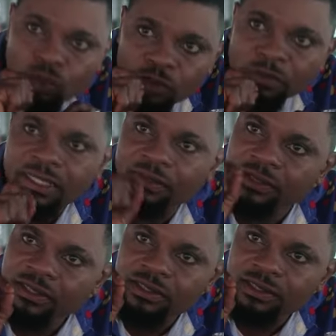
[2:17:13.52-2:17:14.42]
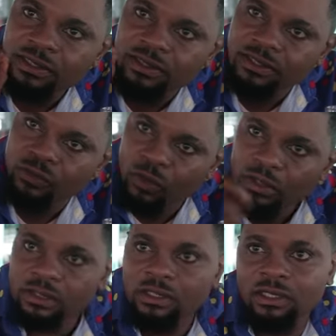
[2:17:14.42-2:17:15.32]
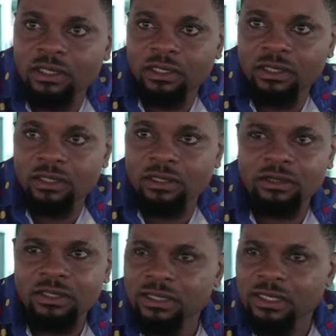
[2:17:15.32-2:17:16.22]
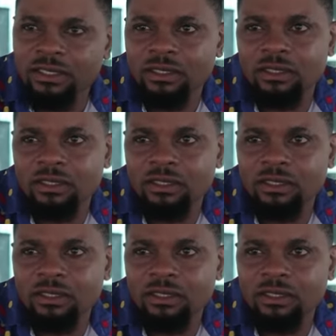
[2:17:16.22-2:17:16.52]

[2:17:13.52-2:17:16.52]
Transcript: told me that this is the one, honestly.